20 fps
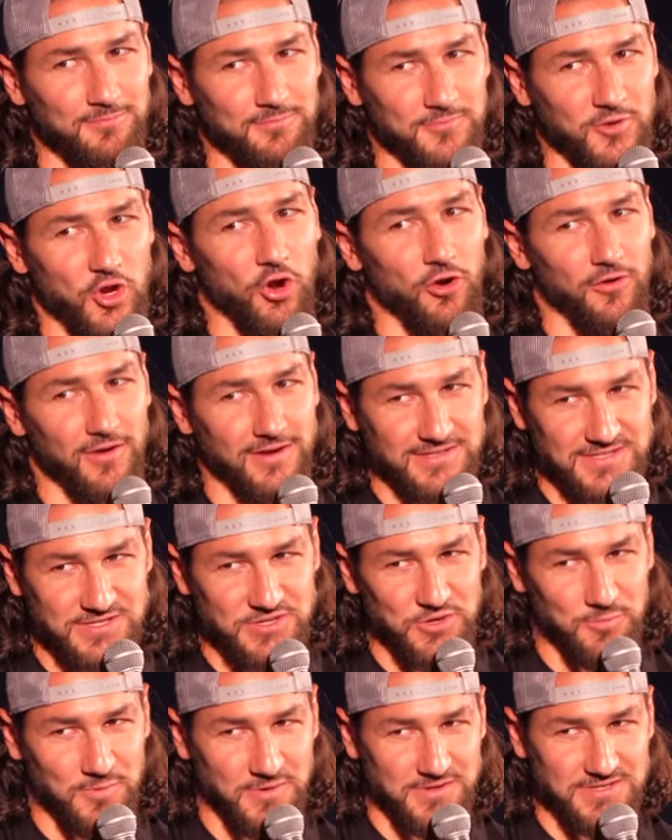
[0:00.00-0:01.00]
current
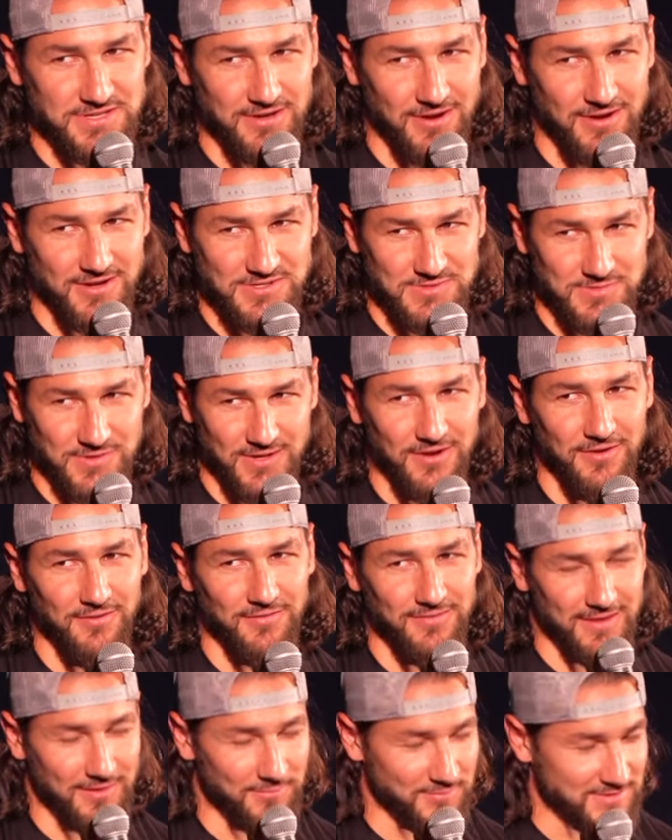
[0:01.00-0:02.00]
superstars. You know,
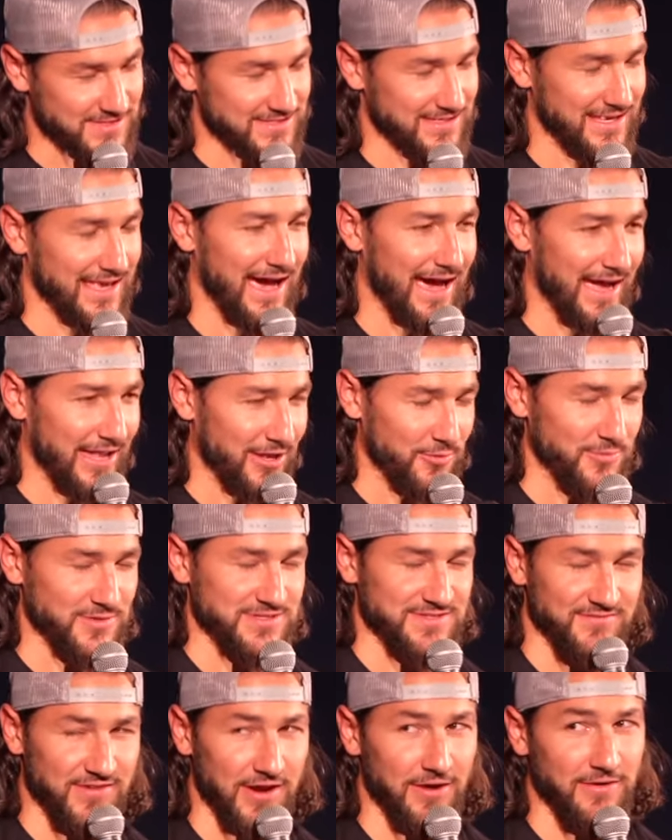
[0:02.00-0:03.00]
there was a guy who
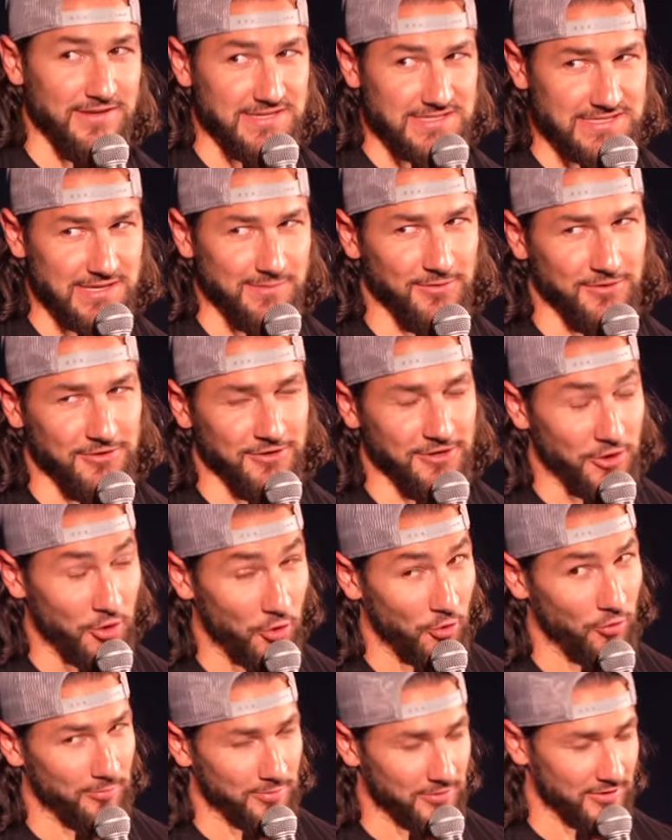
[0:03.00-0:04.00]
was very similar to
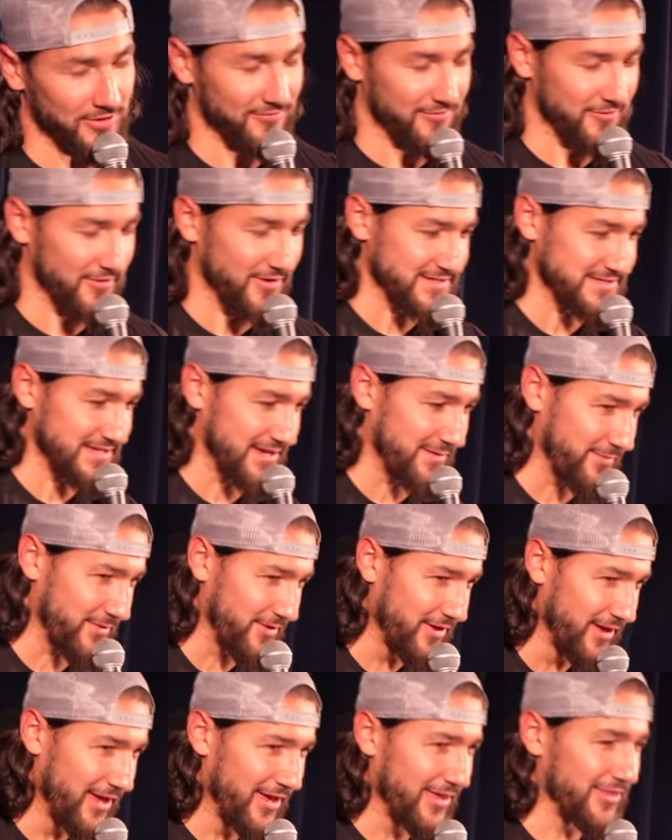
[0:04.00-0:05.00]
Goldberg, for
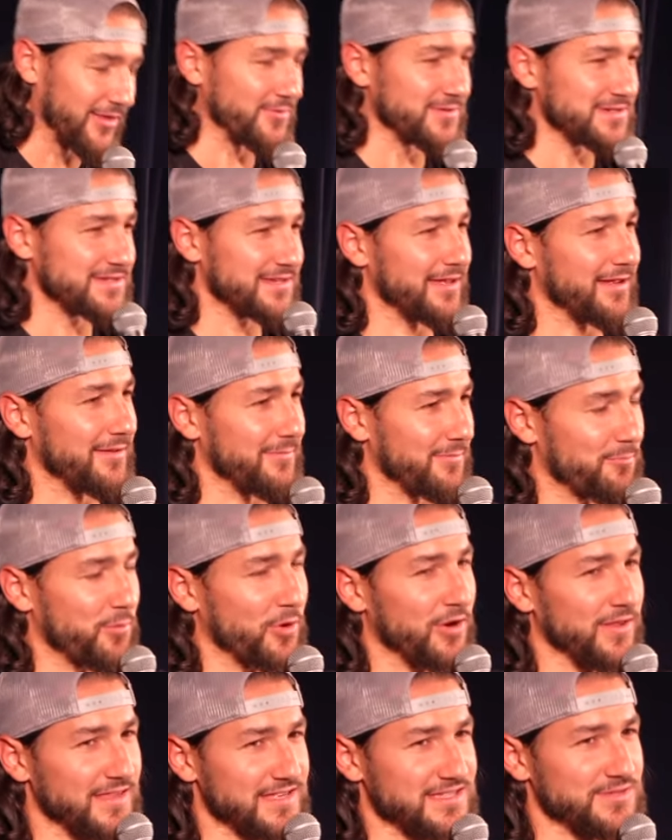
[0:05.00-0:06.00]
example.
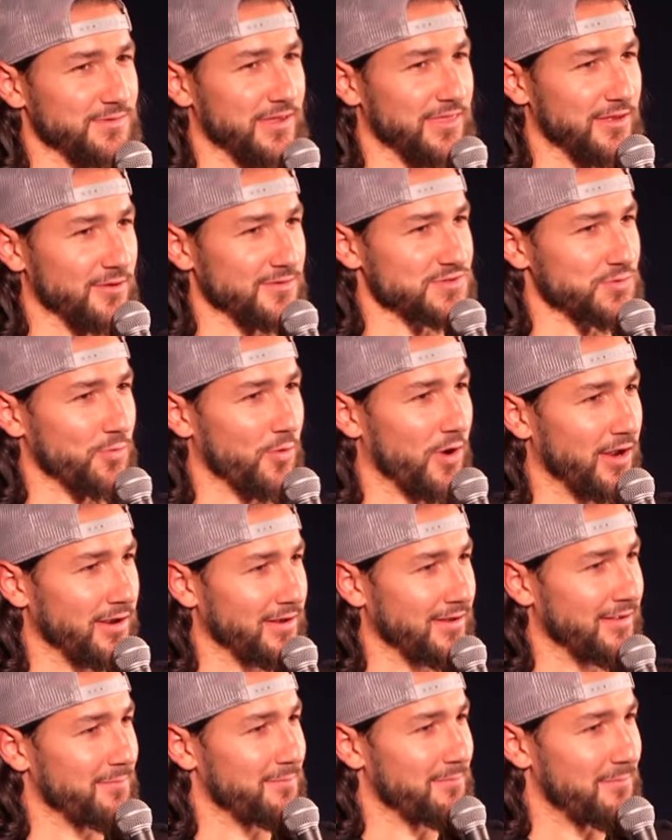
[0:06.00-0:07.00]
Put it this way. There was
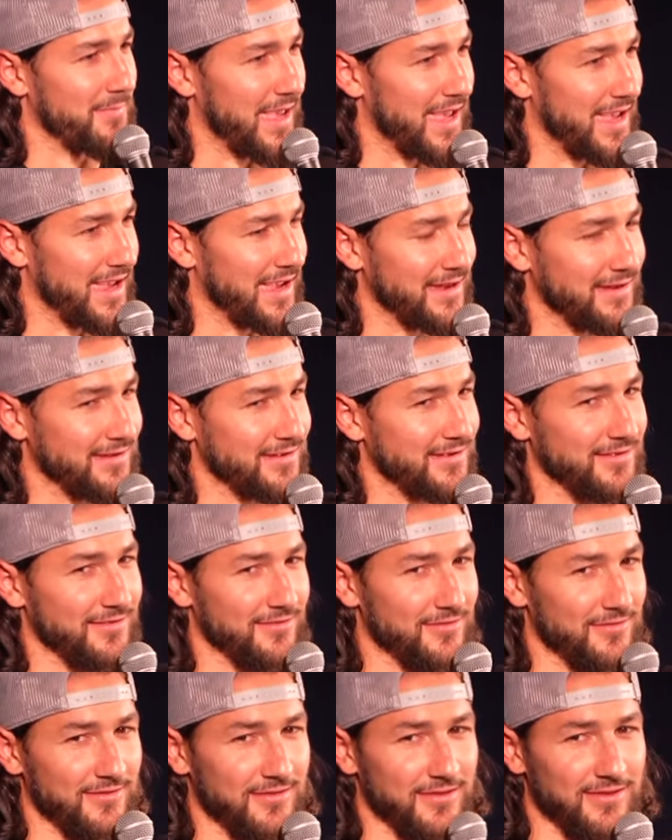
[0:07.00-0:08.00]
one main
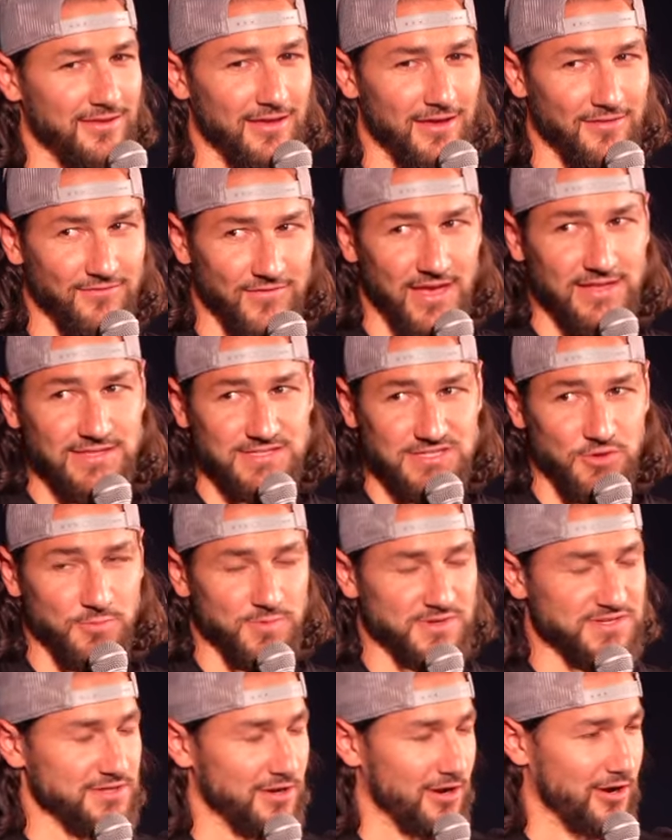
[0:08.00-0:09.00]
event
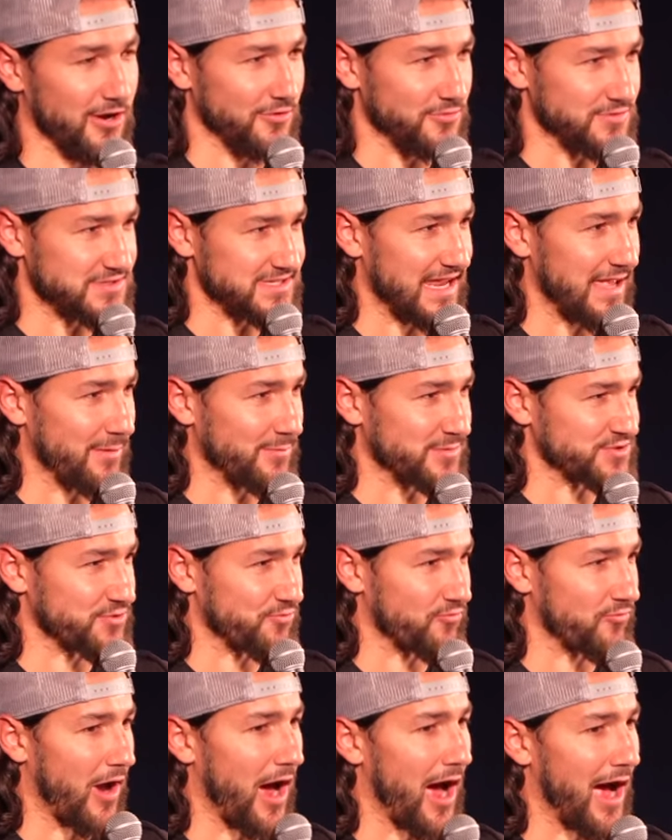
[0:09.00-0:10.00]
superstar whose name was
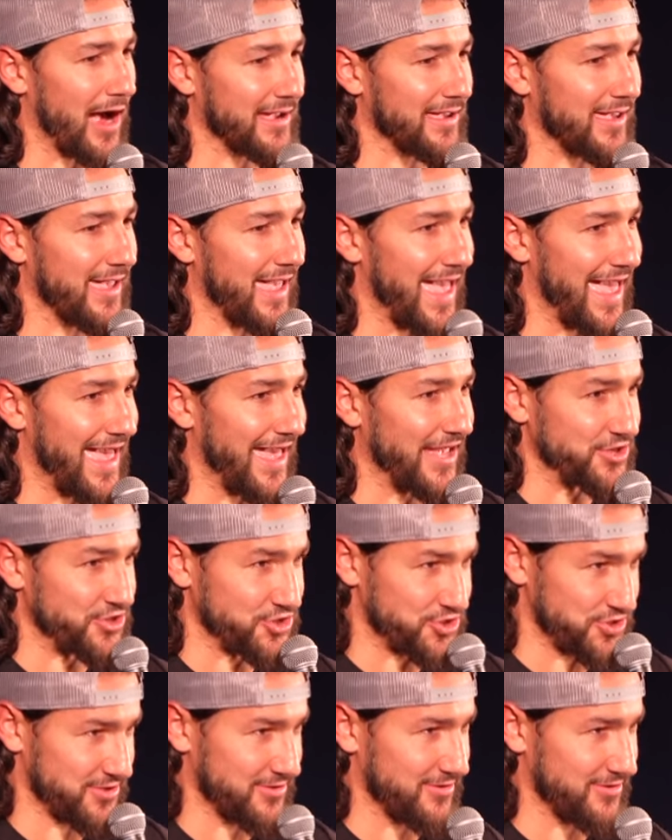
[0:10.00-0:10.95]
Rock Edge.